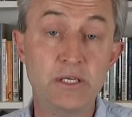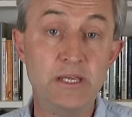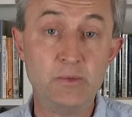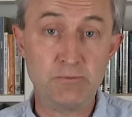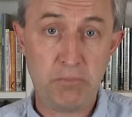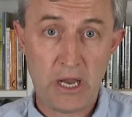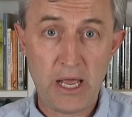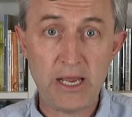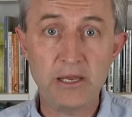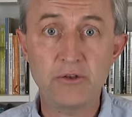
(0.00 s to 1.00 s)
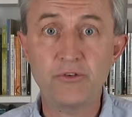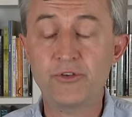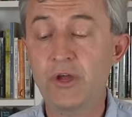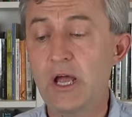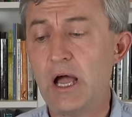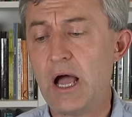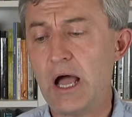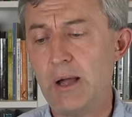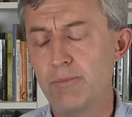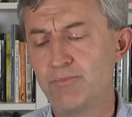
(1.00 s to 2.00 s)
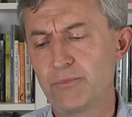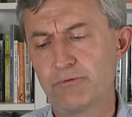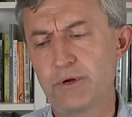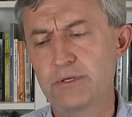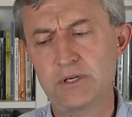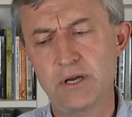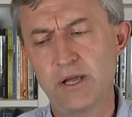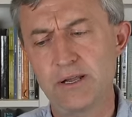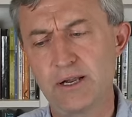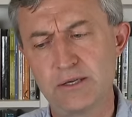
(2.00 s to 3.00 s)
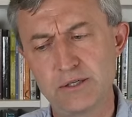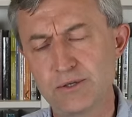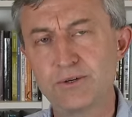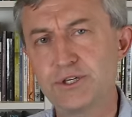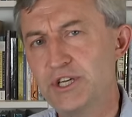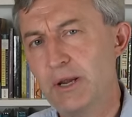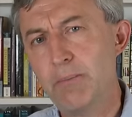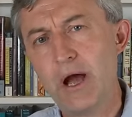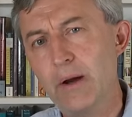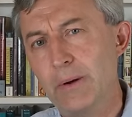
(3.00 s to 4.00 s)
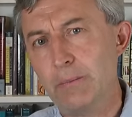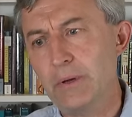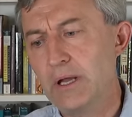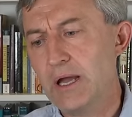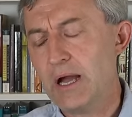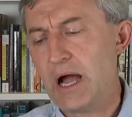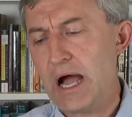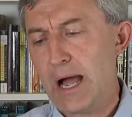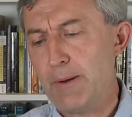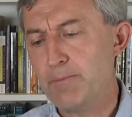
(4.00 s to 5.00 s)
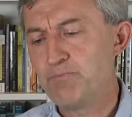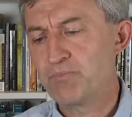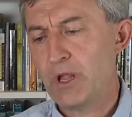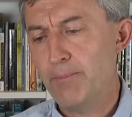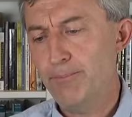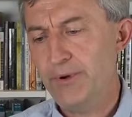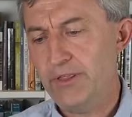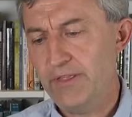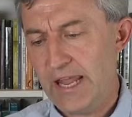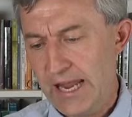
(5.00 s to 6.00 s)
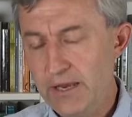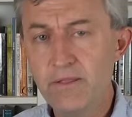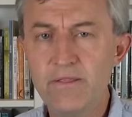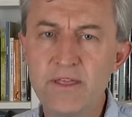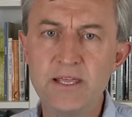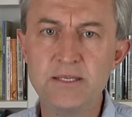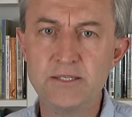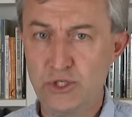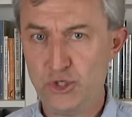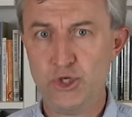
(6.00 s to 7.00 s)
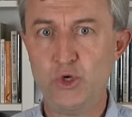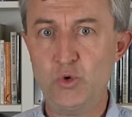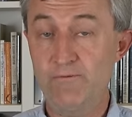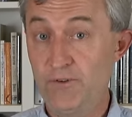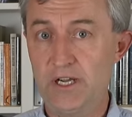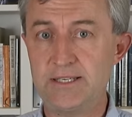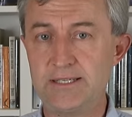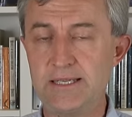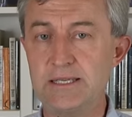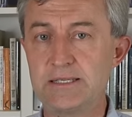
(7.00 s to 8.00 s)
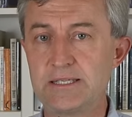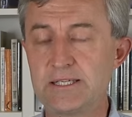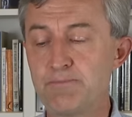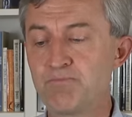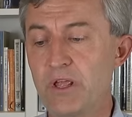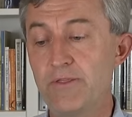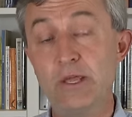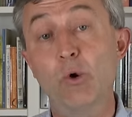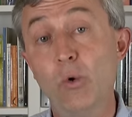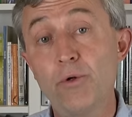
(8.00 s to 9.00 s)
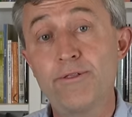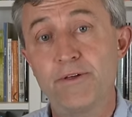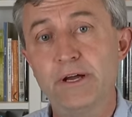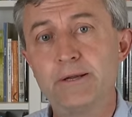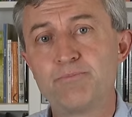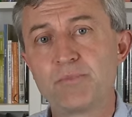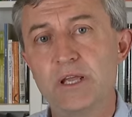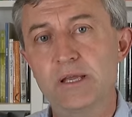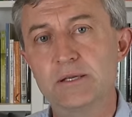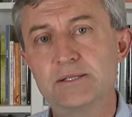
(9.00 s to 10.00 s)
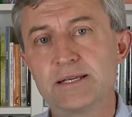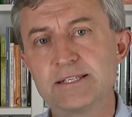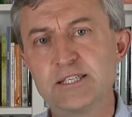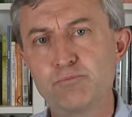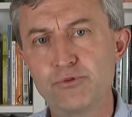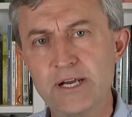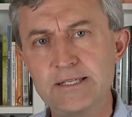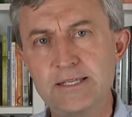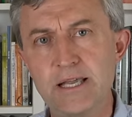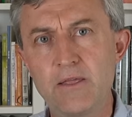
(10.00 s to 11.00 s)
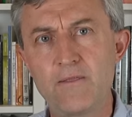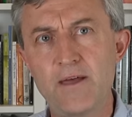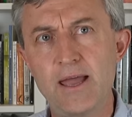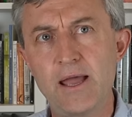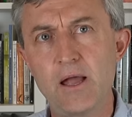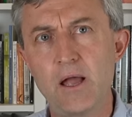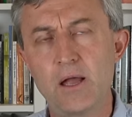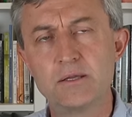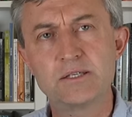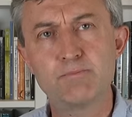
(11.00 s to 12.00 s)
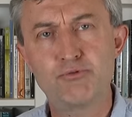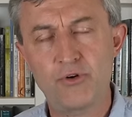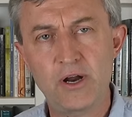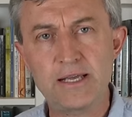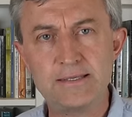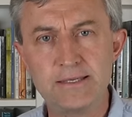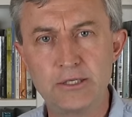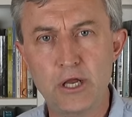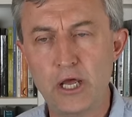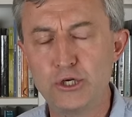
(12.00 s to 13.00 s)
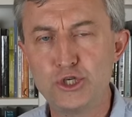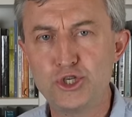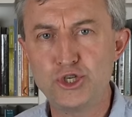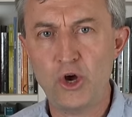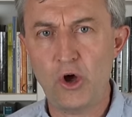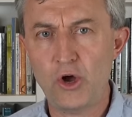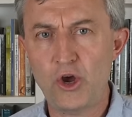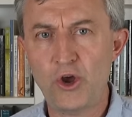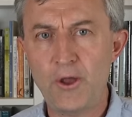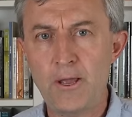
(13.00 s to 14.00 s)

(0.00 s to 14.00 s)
he was blind, wrote an astonishing poem. But in these 2 verses, the author is expressing their surprise and shock